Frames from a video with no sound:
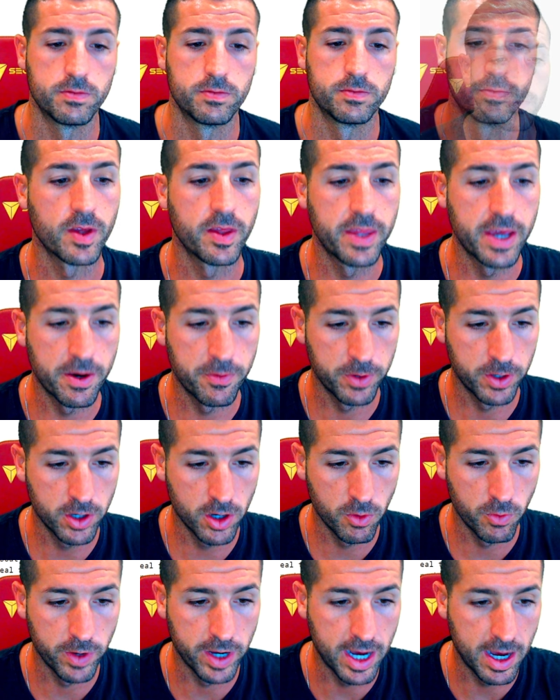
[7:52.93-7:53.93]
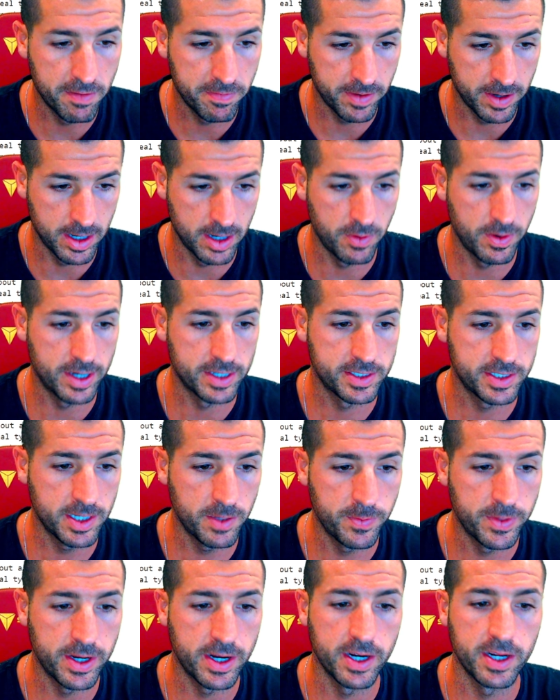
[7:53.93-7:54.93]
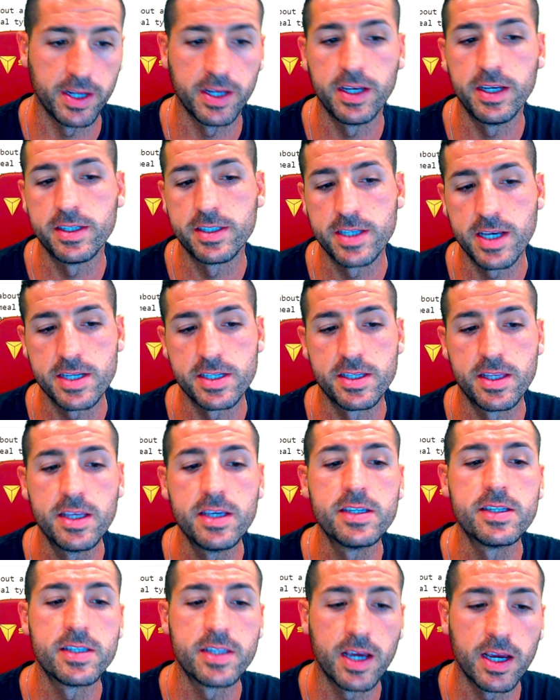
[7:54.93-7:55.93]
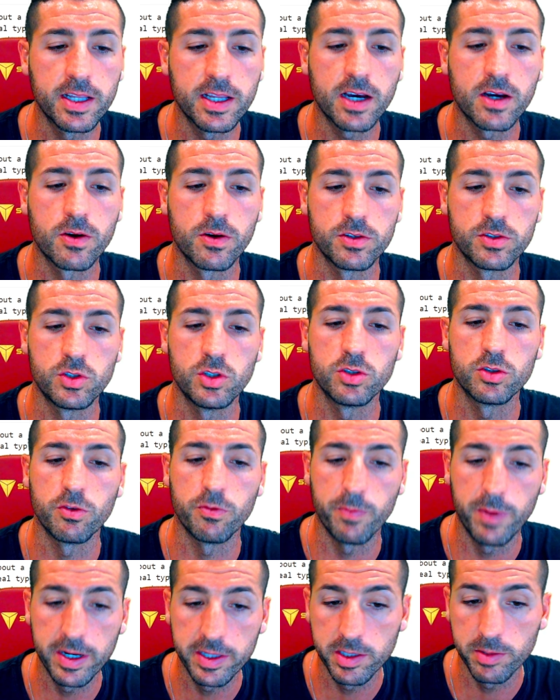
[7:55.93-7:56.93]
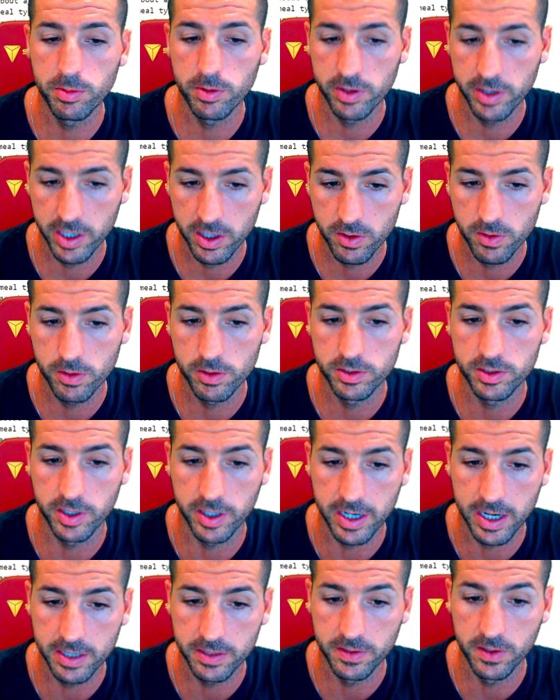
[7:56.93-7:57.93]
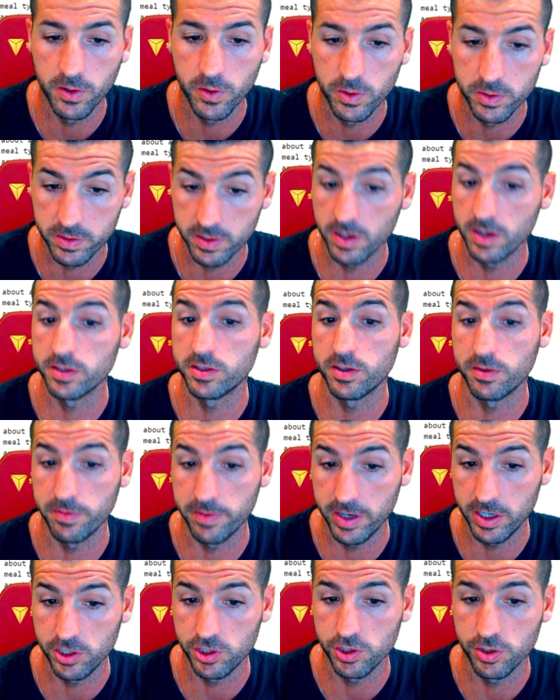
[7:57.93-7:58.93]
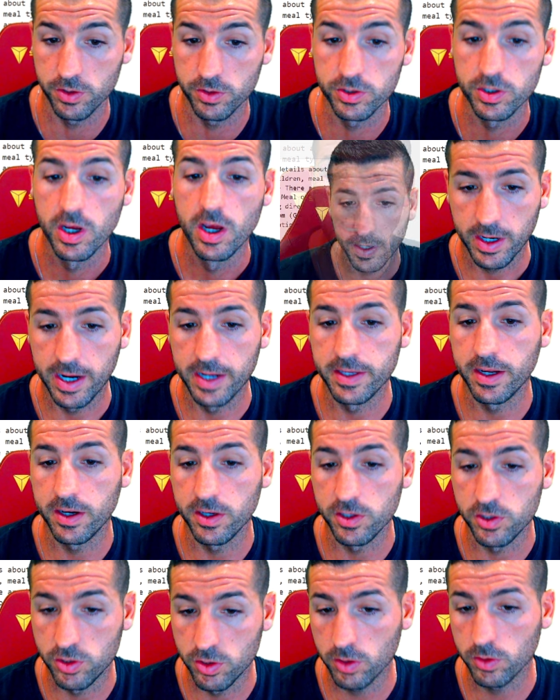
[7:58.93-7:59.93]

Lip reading: There we go, we have our summary. It says this data consists of multiple records regarding hotel reservations at the Resort